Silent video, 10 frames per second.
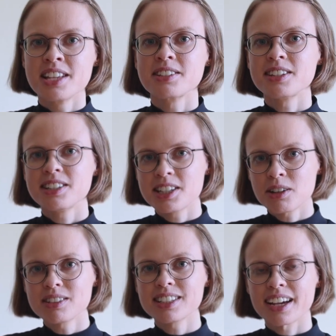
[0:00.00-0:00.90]
so you
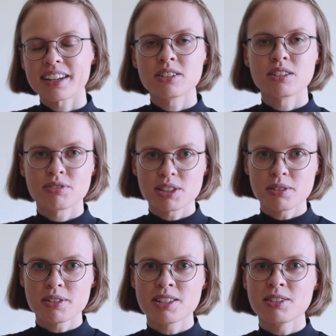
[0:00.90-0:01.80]
don't get
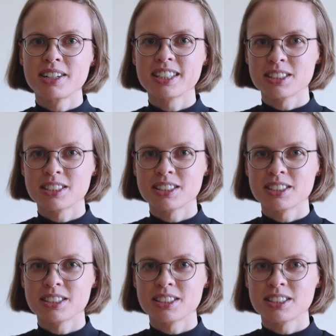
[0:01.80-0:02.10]
confused during